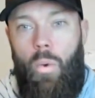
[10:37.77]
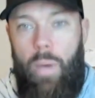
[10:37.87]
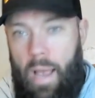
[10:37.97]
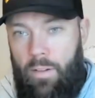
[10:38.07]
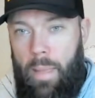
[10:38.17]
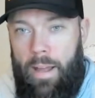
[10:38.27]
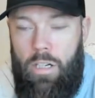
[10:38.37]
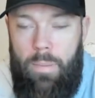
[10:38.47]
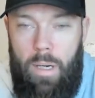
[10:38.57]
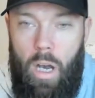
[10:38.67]
We have a
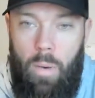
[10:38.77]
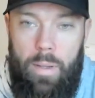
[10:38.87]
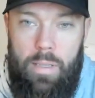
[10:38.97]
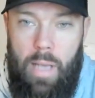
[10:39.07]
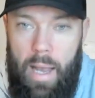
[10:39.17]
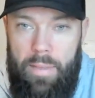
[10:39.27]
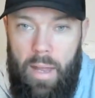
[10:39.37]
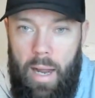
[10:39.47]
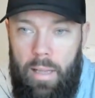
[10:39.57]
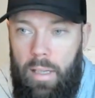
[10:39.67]
management co inside
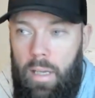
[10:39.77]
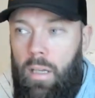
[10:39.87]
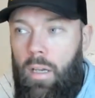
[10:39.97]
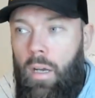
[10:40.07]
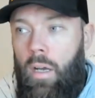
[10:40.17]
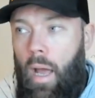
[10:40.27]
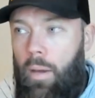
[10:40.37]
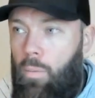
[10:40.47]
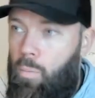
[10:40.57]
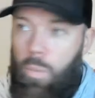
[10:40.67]
that I lead,
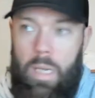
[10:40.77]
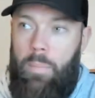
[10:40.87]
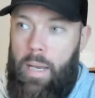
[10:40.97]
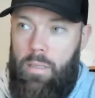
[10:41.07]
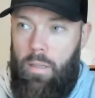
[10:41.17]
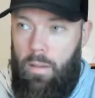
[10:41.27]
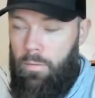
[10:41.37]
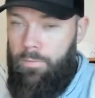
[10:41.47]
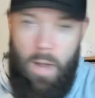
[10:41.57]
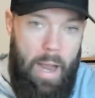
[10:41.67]
and we basically
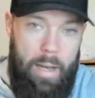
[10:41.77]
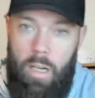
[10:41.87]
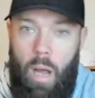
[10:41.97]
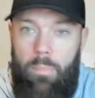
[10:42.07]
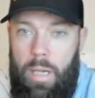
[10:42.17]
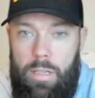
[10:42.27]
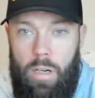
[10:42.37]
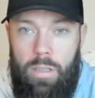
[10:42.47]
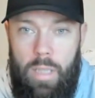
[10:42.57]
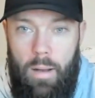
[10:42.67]
find companies
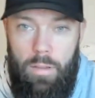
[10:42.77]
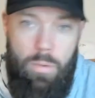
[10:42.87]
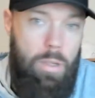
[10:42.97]
ourselves.